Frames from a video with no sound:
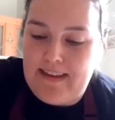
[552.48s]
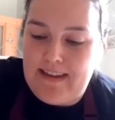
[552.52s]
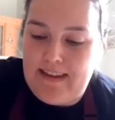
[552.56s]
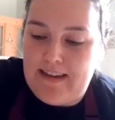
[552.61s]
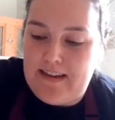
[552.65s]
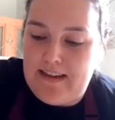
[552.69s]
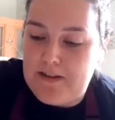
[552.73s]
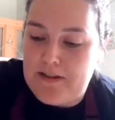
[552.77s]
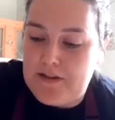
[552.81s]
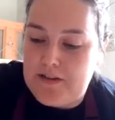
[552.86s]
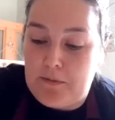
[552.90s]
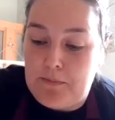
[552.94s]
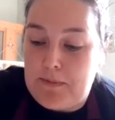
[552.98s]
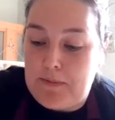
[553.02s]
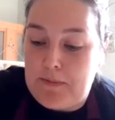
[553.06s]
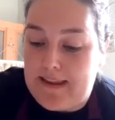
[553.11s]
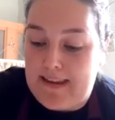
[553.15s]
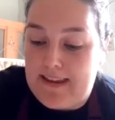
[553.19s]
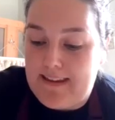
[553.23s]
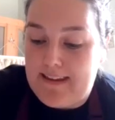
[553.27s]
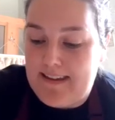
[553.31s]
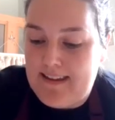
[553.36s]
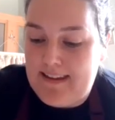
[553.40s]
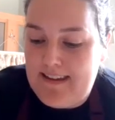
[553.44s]

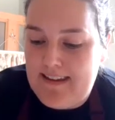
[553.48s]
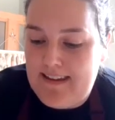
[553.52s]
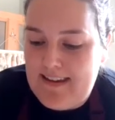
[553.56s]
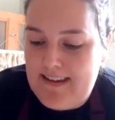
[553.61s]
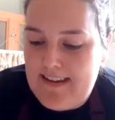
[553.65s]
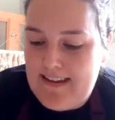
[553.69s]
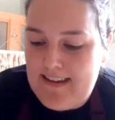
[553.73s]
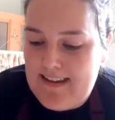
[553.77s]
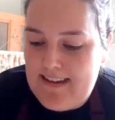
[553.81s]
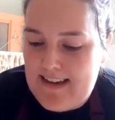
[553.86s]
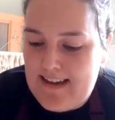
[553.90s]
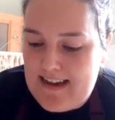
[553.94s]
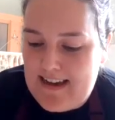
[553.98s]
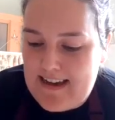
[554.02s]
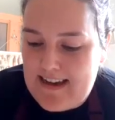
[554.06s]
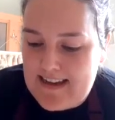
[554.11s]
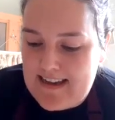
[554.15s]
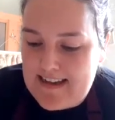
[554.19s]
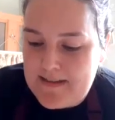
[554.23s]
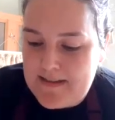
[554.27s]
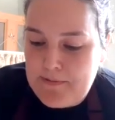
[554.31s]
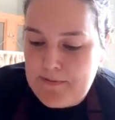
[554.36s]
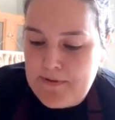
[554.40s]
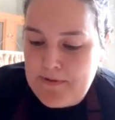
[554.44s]
shopping
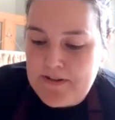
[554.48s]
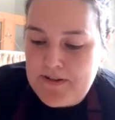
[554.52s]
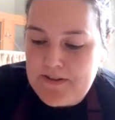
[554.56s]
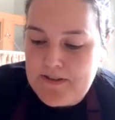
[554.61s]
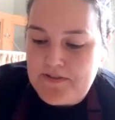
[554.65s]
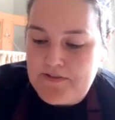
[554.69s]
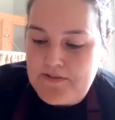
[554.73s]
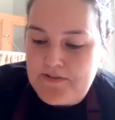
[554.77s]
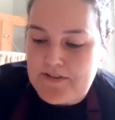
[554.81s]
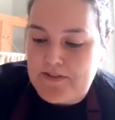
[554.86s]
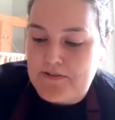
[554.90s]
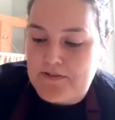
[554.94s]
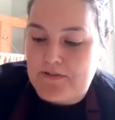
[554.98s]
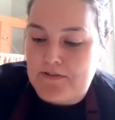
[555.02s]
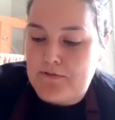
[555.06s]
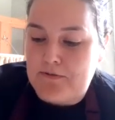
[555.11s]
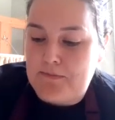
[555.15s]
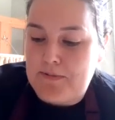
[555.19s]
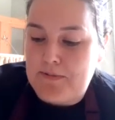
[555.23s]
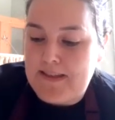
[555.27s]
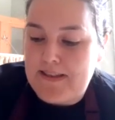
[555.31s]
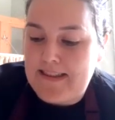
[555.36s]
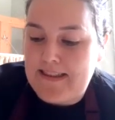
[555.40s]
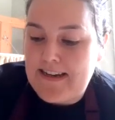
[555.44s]
experience for us all,
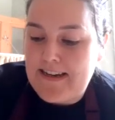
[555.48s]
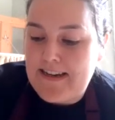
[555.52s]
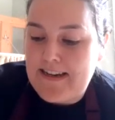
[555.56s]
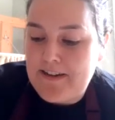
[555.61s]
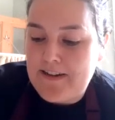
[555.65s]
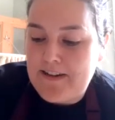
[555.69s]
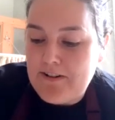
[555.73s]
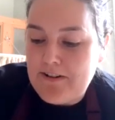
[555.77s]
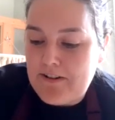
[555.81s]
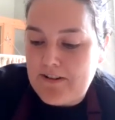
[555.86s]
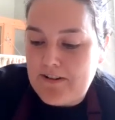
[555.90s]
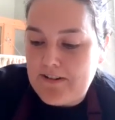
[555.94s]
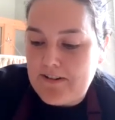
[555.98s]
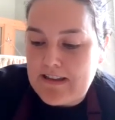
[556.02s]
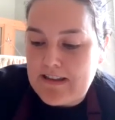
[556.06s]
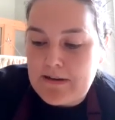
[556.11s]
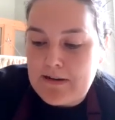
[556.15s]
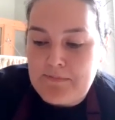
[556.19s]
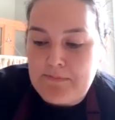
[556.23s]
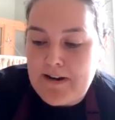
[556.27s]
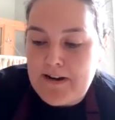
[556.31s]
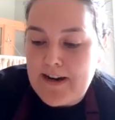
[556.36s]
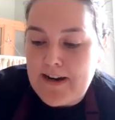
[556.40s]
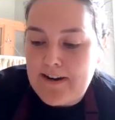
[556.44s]
but their
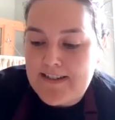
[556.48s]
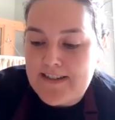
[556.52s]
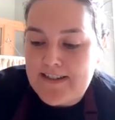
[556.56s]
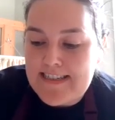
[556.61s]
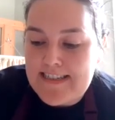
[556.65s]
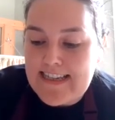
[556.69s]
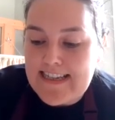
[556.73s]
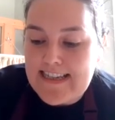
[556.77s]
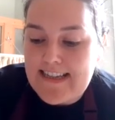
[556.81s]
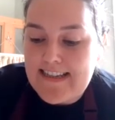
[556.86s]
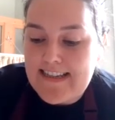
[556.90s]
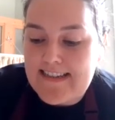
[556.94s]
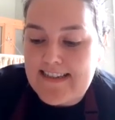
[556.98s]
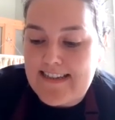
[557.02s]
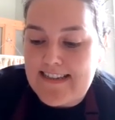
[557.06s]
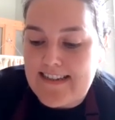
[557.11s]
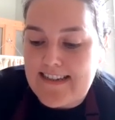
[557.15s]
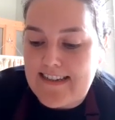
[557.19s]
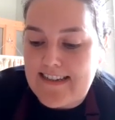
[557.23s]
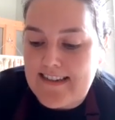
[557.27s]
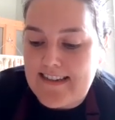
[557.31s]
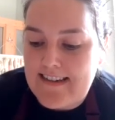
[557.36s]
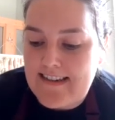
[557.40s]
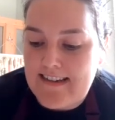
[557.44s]
priority
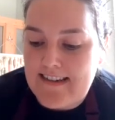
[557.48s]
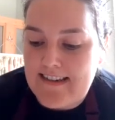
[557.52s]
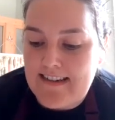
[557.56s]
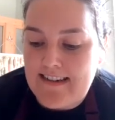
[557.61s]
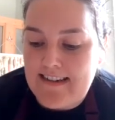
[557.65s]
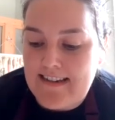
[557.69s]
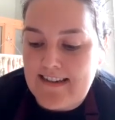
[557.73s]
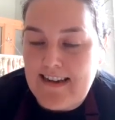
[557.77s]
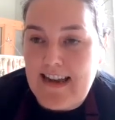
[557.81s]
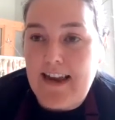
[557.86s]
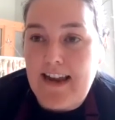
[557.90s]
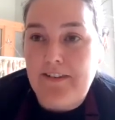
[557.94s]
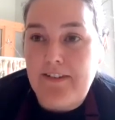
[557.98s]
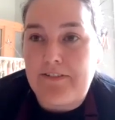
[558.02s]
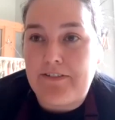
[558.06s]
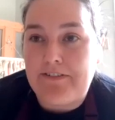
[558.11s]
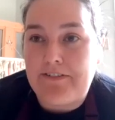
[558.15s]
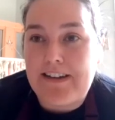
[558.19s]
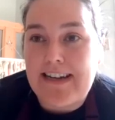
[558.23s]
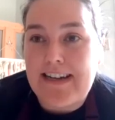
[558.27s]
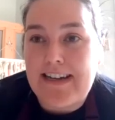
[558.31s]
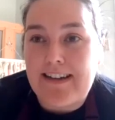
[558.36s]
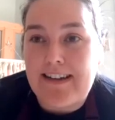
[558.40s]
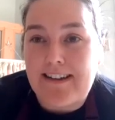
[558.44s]
isn't ever
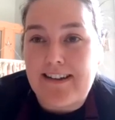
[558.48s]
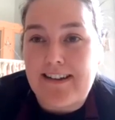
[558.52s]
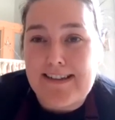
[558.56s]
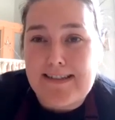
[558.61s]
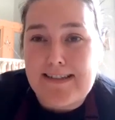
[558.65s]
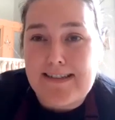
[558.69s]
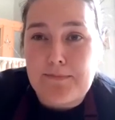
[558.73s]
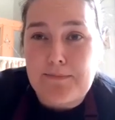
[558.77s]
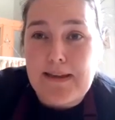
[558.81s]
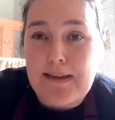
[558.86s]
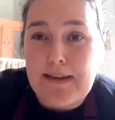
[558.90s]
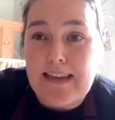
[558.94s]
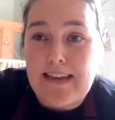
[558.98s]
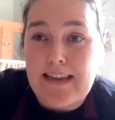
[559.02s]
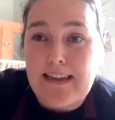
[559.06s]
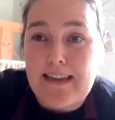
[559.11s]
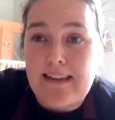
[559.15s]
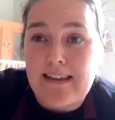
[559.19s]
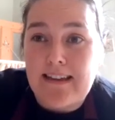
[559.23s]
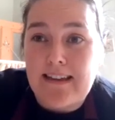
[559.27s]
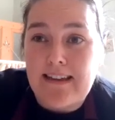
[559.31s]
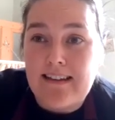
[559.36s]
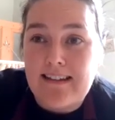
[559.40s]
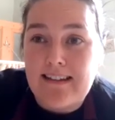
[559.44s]
really going to be
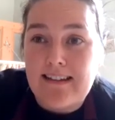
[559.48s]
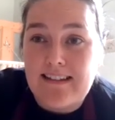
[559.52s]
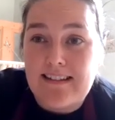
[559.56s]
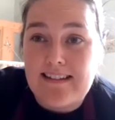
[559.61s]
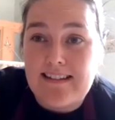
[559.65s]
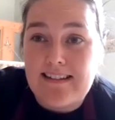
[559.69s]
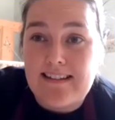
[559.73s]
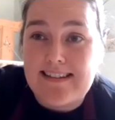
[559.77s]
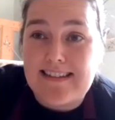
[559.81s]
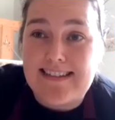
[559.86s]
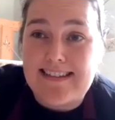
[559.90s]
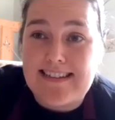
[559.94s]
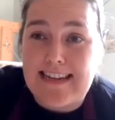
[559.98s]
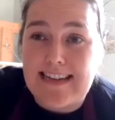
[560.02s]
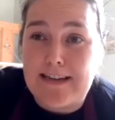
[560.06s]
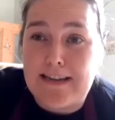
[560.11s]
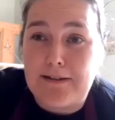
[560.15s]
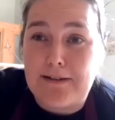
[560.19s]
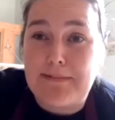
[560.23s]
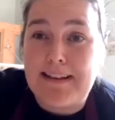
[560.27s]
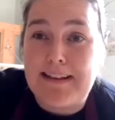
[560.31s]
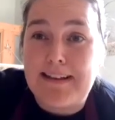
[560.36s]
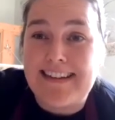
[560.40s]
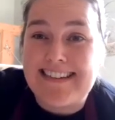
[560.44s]

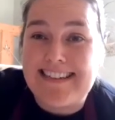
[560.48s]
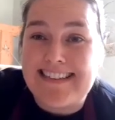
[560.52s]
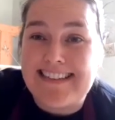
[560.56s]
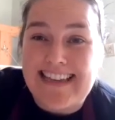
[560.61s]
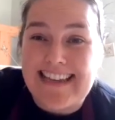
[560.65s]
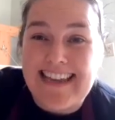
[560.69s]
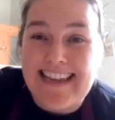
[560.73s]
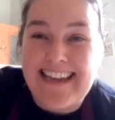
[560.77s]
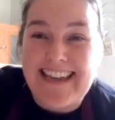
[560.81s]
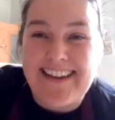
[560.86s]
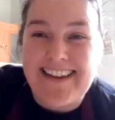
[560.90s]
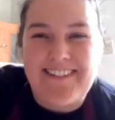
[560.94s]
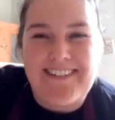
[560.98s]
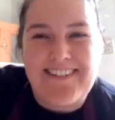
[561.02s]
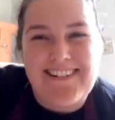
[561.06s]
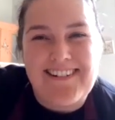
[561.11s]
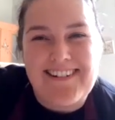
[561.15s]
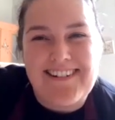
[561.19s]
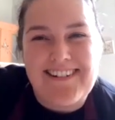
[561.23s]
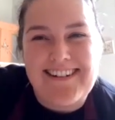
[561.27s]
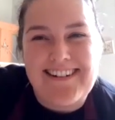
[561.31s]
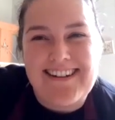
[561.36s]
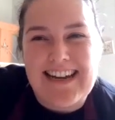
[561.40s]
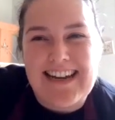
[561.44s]
sustainability
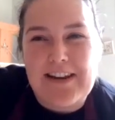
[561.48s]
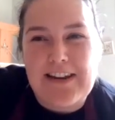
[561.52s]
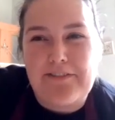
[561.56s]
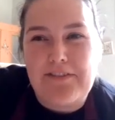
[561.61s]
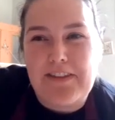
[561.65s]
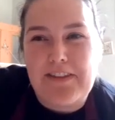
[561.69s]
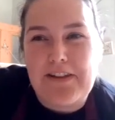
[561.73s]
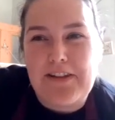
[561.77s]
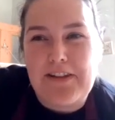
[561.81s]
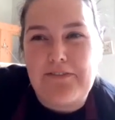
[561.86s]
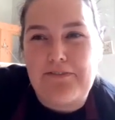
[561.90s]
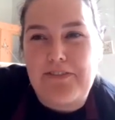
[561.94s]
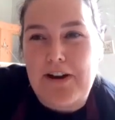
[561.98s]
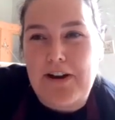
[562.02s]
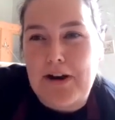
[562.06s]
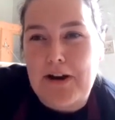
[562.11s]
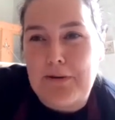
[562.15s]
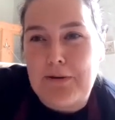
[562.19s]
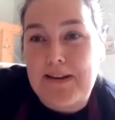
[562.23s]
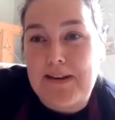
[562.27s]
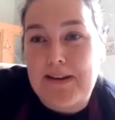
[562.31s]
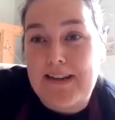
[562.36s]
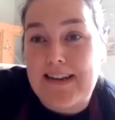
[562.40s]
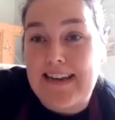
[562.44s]
or kind of the
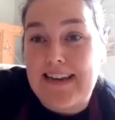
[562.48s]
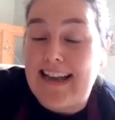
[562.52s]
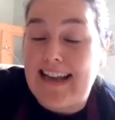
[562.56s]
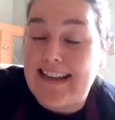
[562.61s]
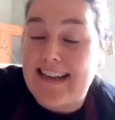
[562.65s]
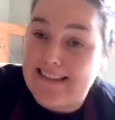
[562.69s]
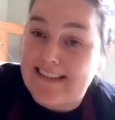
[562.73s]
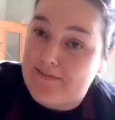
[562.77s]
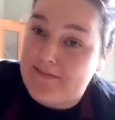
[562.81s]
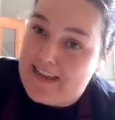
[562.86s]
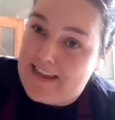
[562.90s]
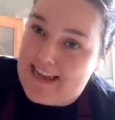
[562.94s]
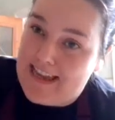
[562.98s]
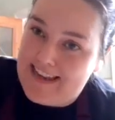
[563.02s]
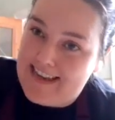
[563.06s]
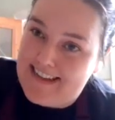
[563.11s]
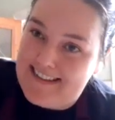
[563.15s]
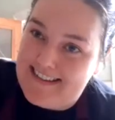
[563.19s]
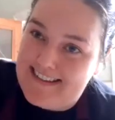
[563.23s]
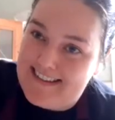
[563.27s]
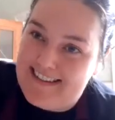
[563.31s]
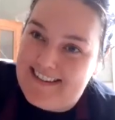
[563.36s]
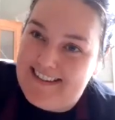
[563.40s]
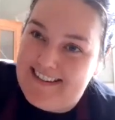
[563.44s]
environment as of yet,
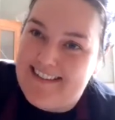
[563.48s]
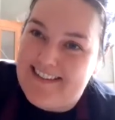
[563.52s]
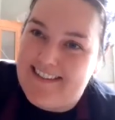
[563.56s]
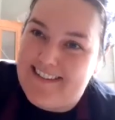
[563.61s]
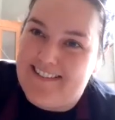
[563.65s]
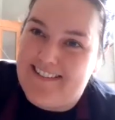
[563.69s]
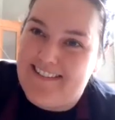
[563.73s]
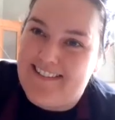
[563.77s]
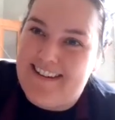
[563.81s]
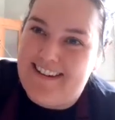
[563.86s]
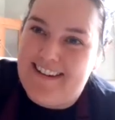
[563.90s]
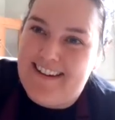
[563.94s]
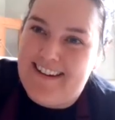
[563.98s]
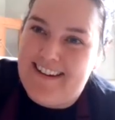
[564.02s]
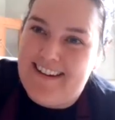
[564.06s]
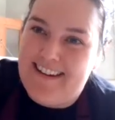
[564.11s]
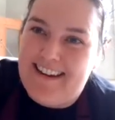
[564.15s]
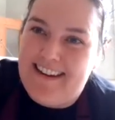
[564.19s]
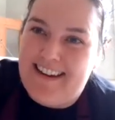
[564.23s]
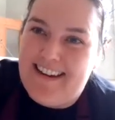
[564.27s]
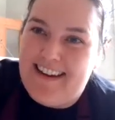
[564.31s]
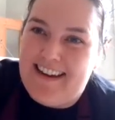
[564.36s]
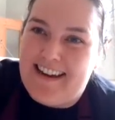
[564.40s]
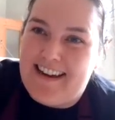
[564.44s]
you know.
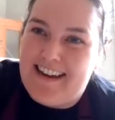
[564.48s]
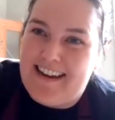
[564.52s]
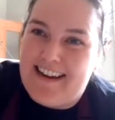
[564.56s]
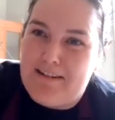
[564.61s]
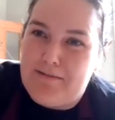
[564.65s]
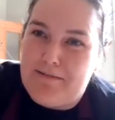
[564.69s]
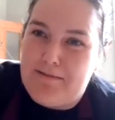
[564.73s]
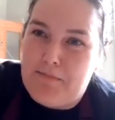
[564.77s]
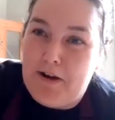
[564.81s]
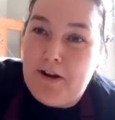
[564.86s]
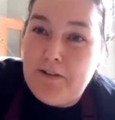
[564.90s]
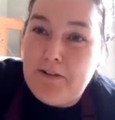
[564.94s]
Hopefully